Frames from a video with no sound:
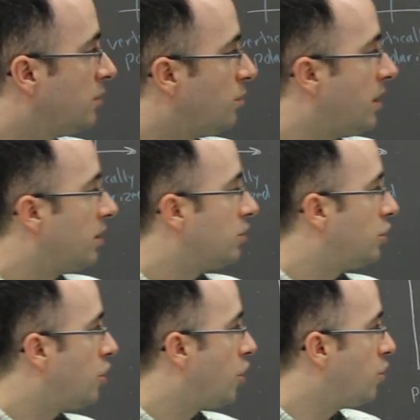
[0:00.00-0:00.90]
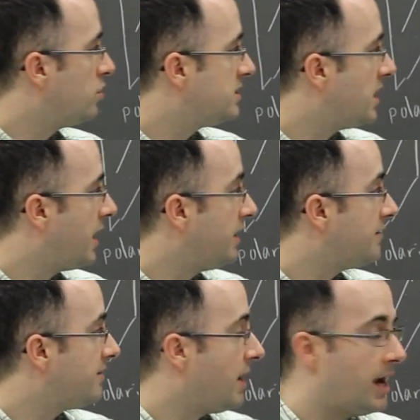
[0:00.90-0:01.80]
Well, cosine
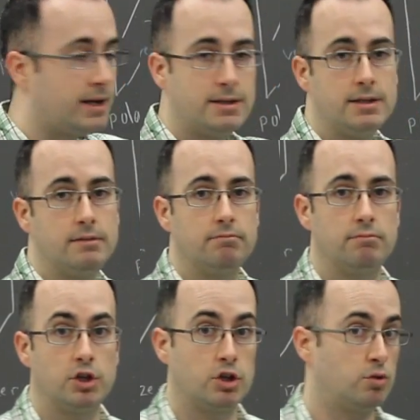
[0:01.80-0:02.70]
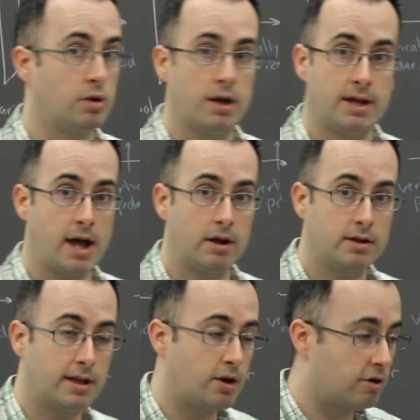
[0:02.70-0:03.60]
of 90, you can do it on a
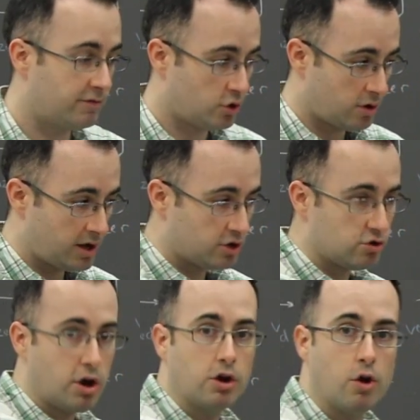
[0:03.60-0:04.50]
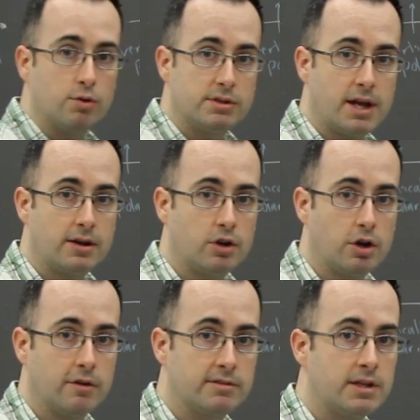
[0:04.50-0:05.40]
calculator if you know how to draw cosine
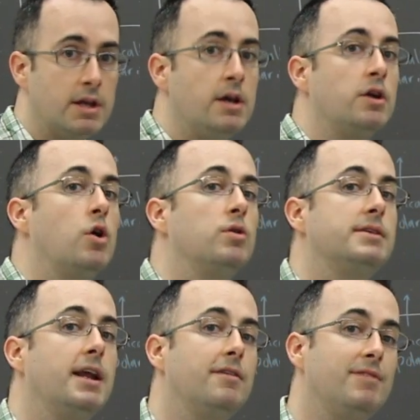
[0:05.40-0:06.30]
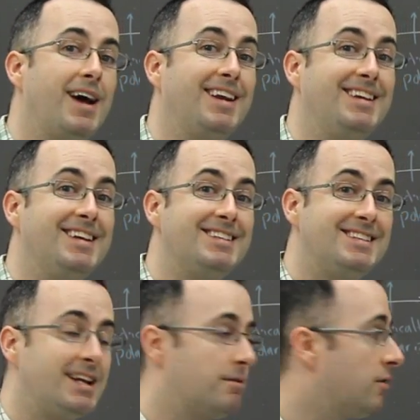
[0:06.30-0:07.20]
curves. Cosine of 90 is
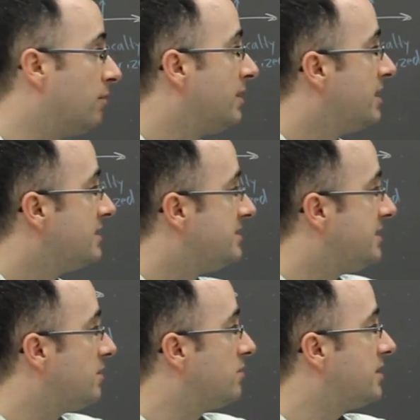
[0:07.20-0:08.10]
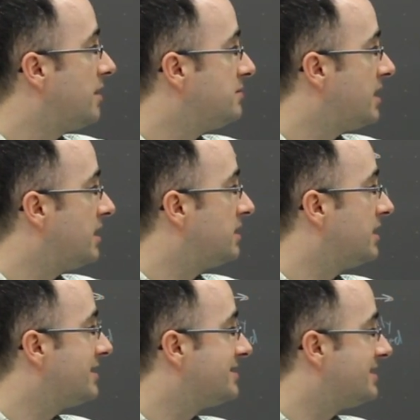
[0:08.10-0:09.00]
0. 0 times
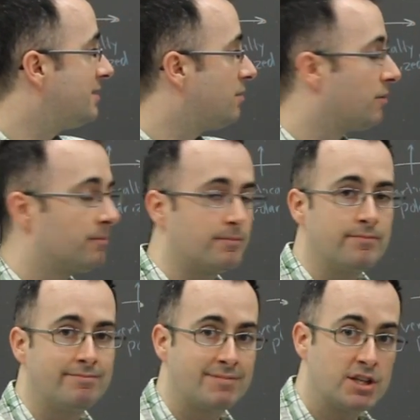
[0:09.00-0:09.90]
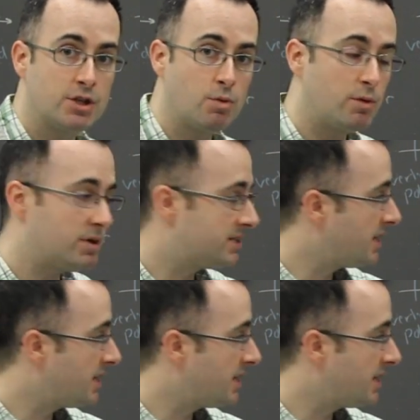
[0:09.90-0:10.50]
anything is 0. So when we